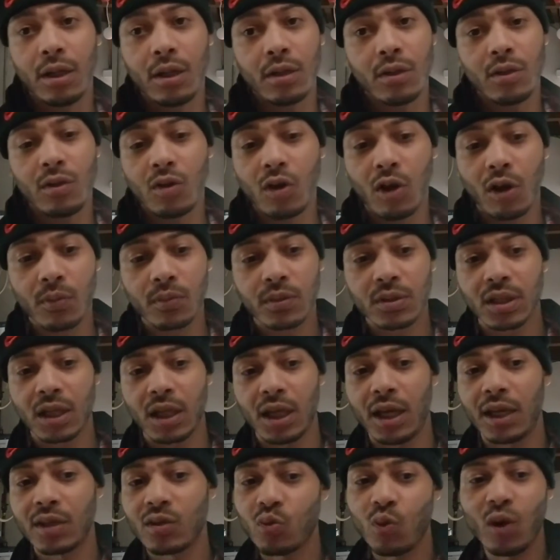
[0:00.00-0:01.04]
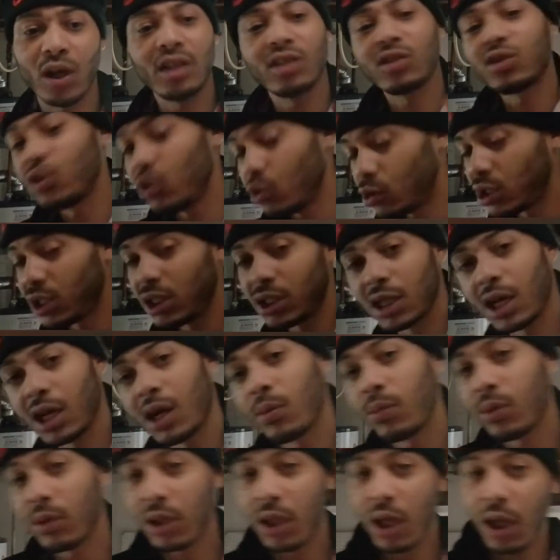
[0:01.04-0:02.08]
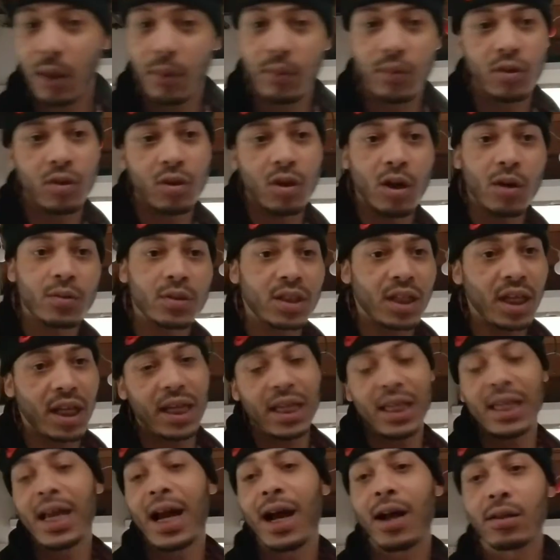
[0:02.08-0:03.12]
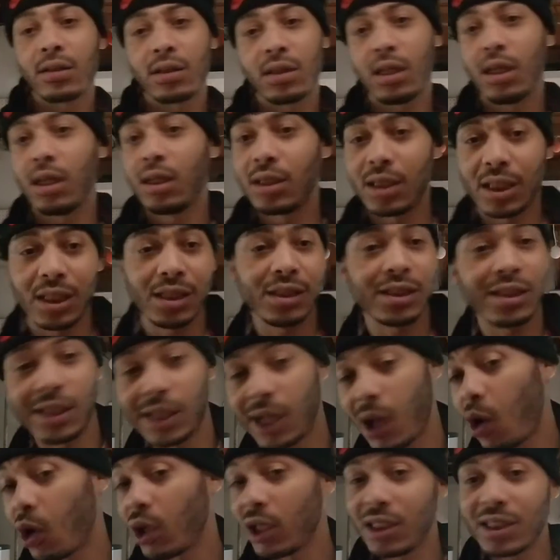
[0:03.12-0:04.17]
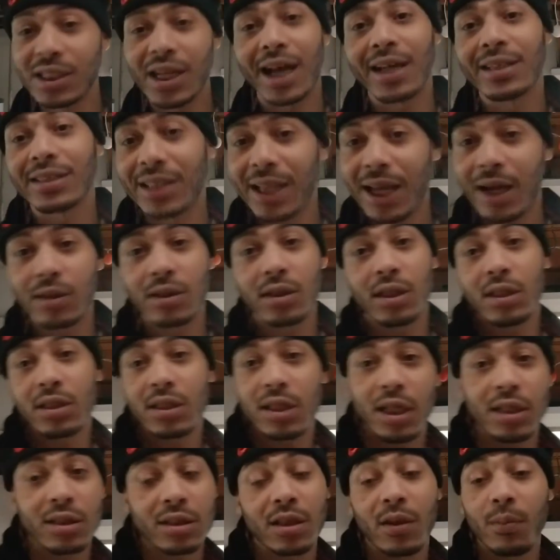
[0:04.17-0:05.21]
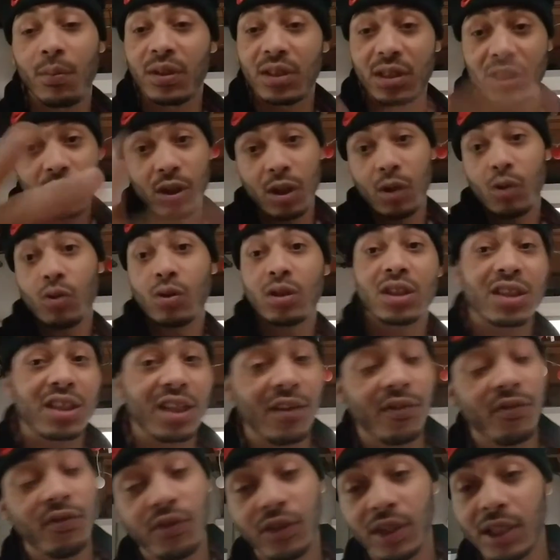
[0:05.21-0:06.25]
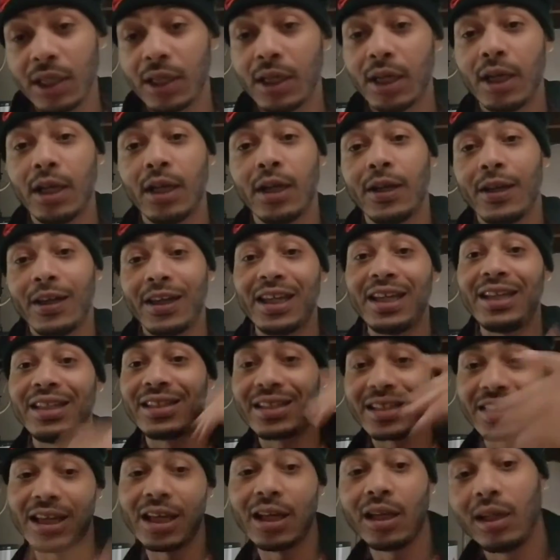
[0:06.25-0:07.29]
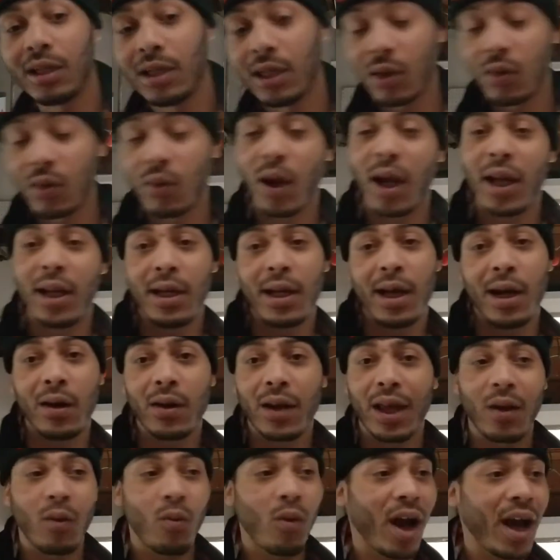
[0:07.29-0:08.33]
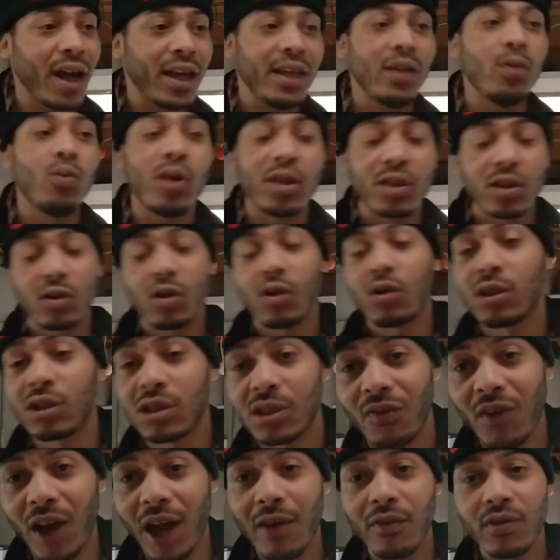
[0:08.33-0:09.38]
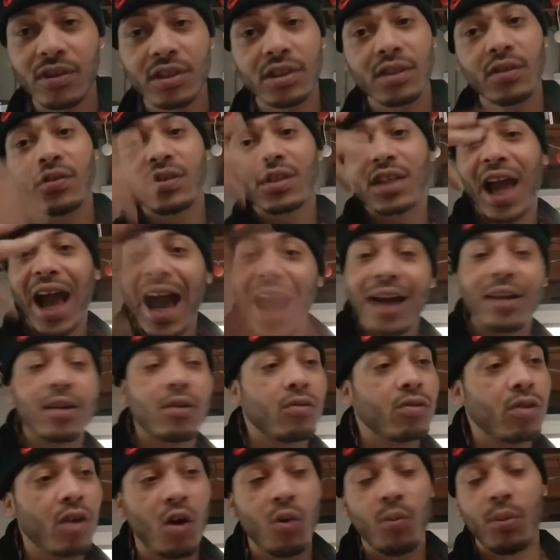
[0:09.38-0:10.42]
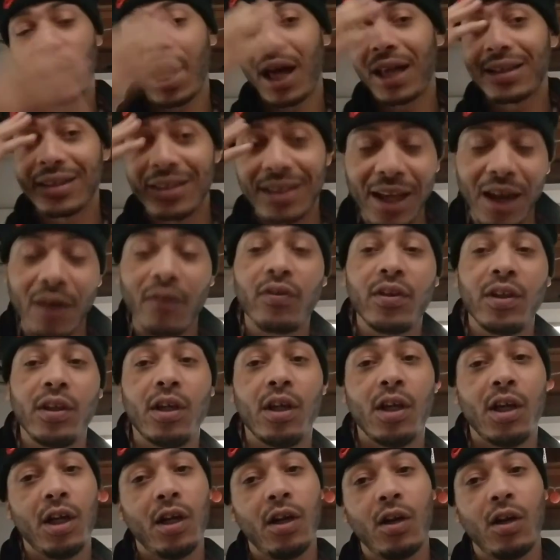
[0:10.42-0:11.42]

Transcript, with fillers: You know what I'm saying? As well as Lucci Double Up. You know what I'm saying? He out there. DC, all these guys, they out there tearing stuff. But salute to Sin Flee. He's killing it right now. Like, why he wasn't on the Survivor Series, I don't know. But I definitely,